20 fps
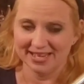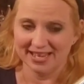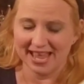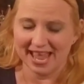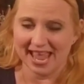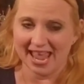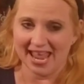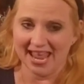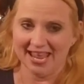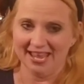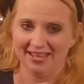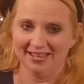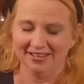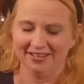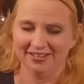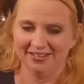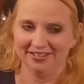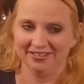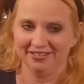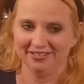And
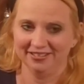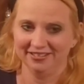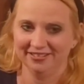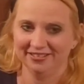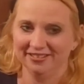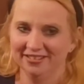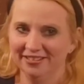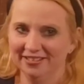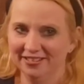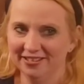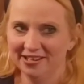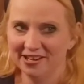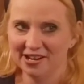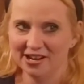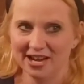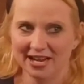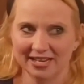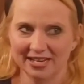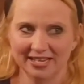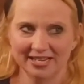
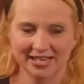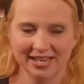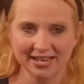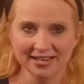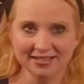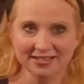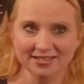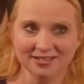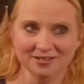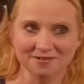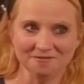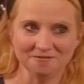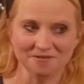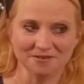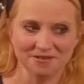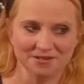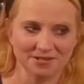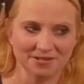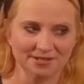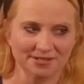I guess it
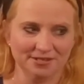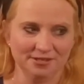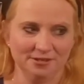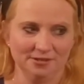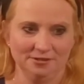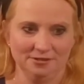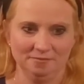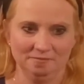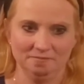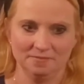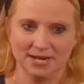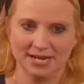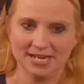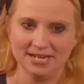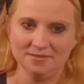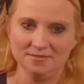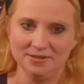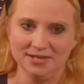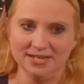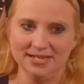was
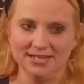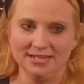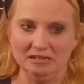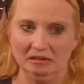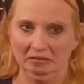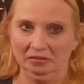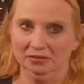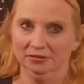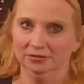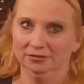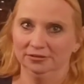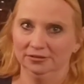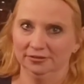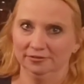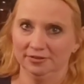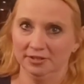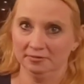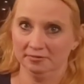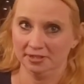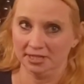maybe
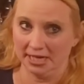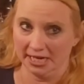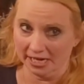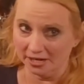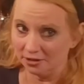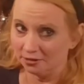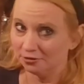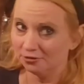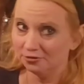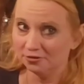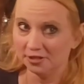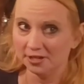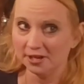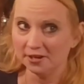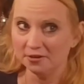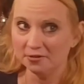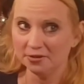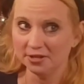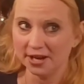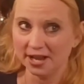15 years
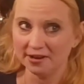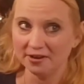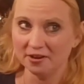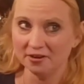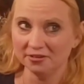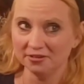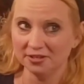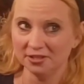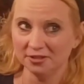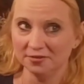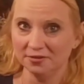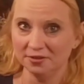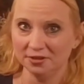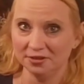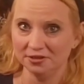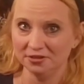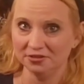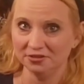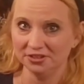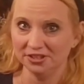ago that I got this
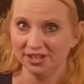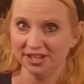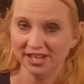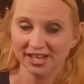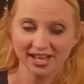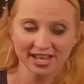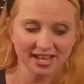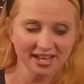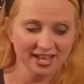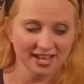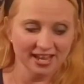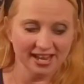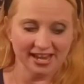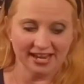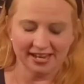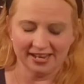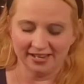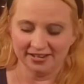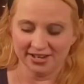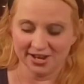flute,
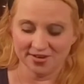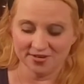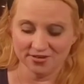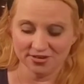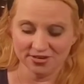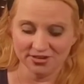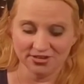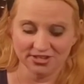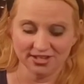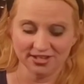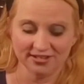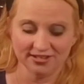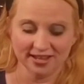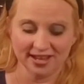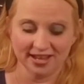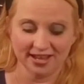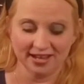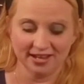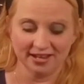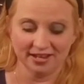and ever since
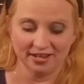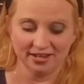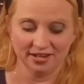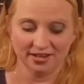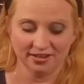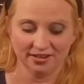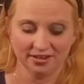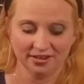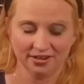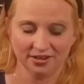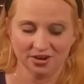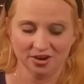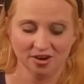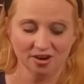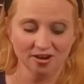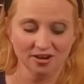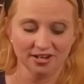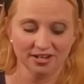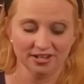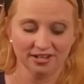I
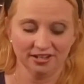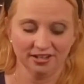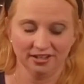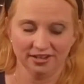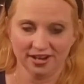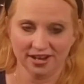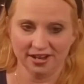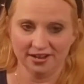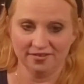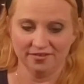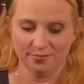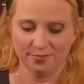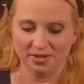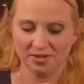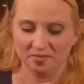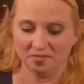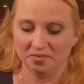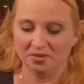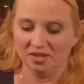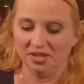got it I've
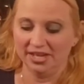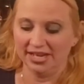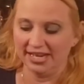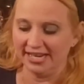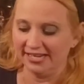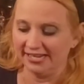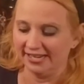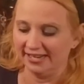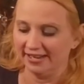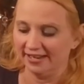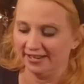been playing